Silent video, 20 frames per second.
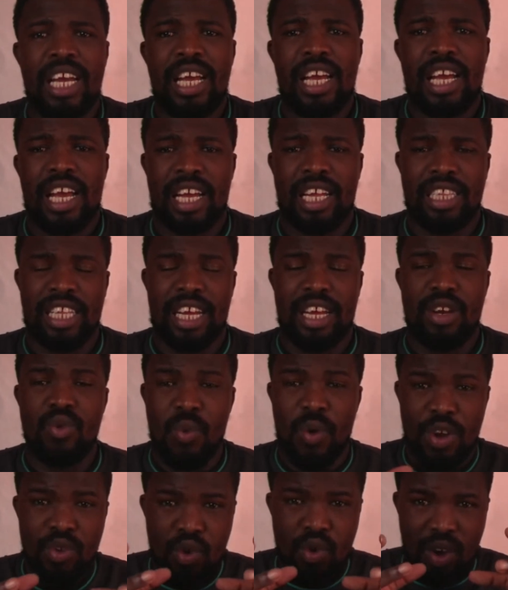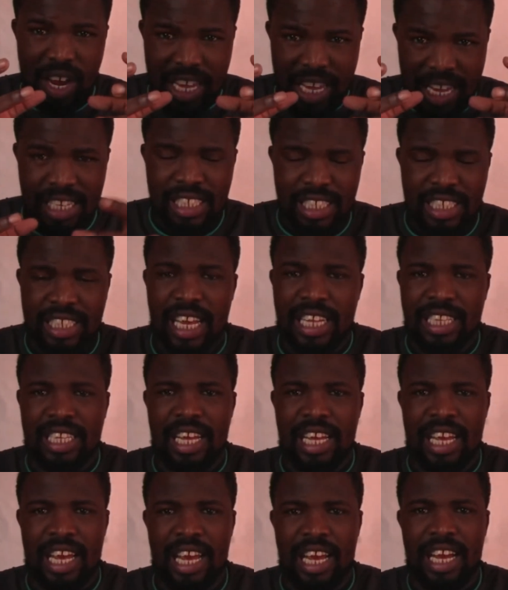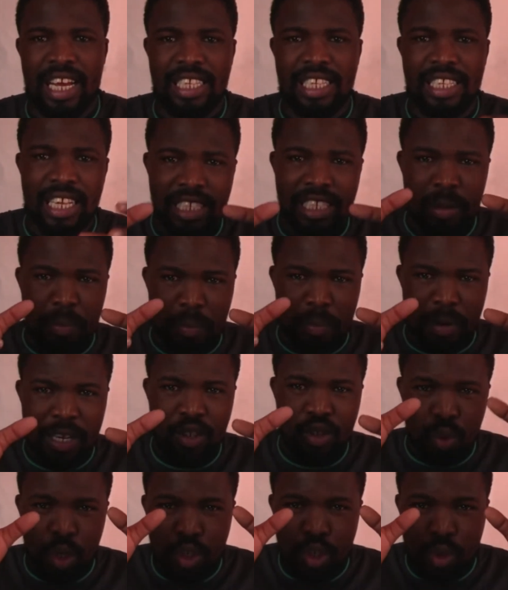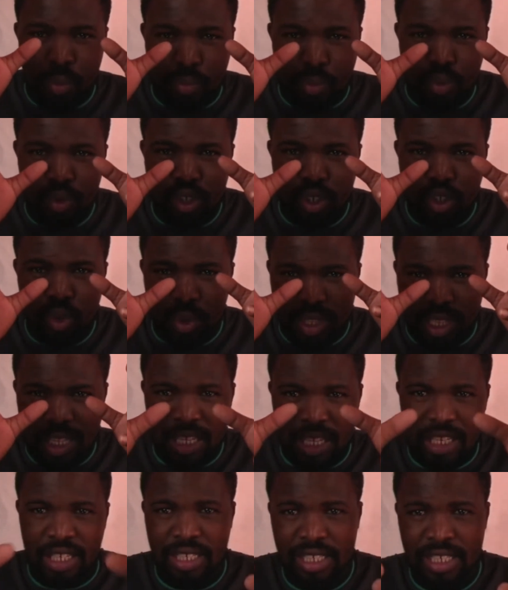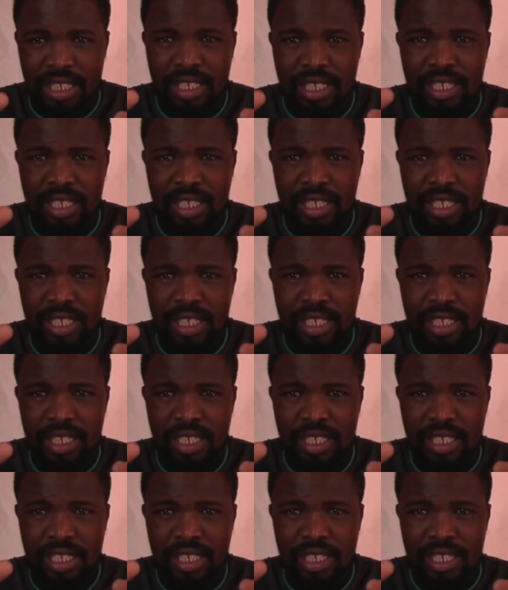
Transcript: And then when you are inside the hangar, there is a place where you put your things.